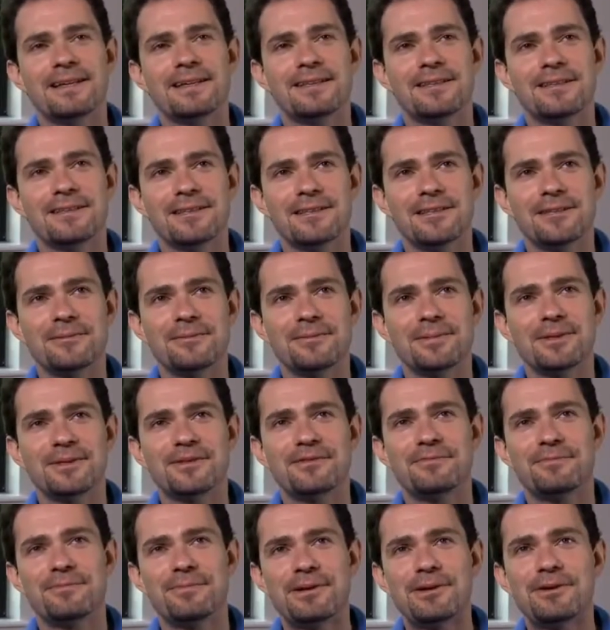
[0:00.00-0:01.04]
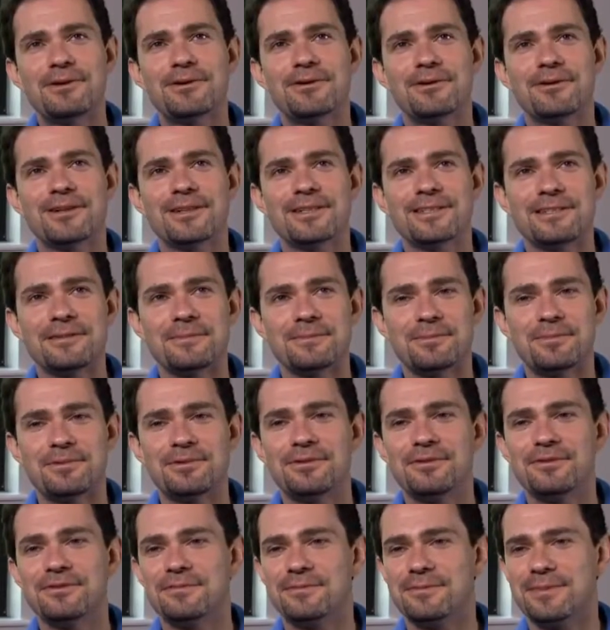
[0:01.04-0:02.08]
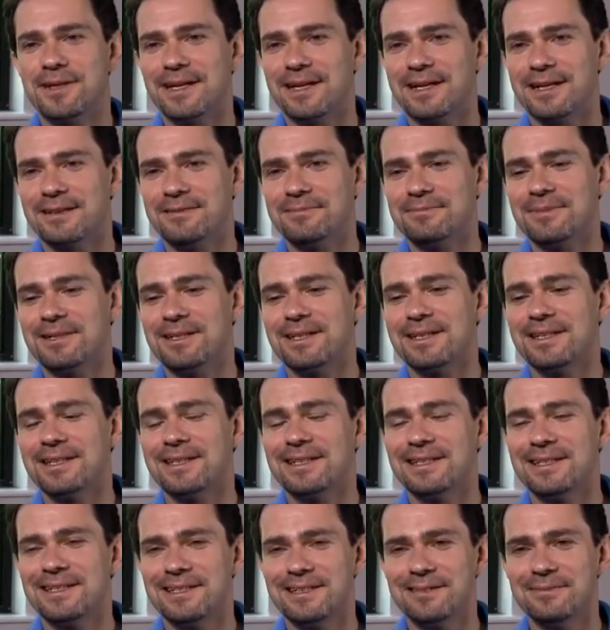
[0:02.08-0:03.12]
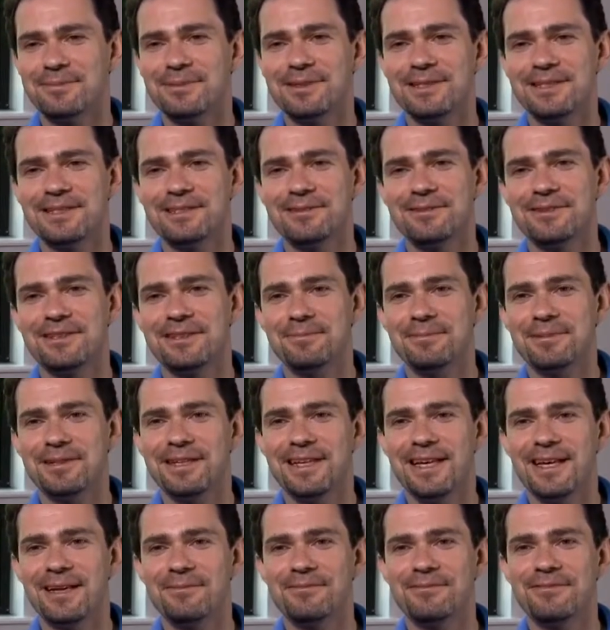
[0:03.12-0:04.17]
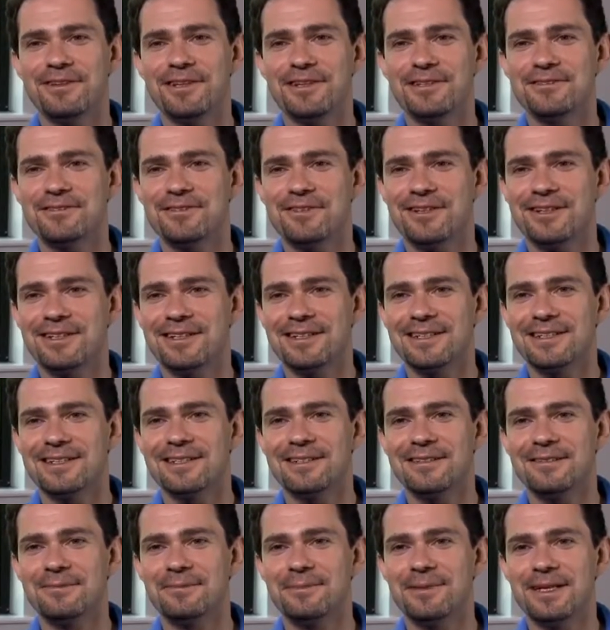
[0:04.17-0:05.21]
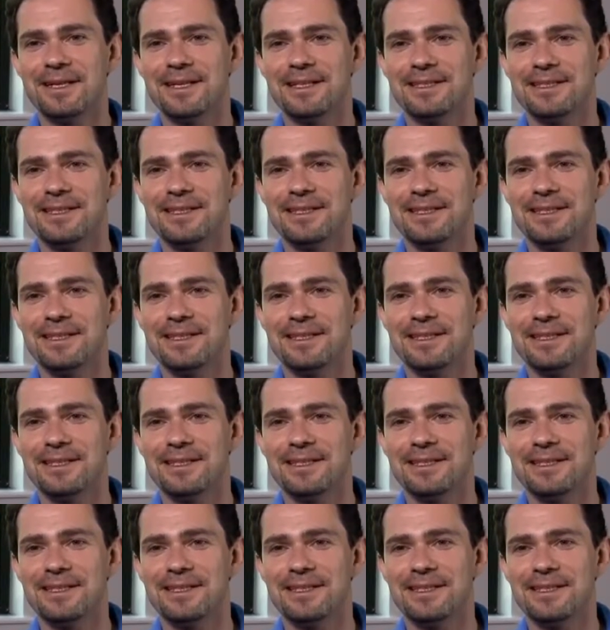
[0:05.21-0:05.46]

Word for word: a little bit of poker has improved my, my ability to keep a game face on a little bit.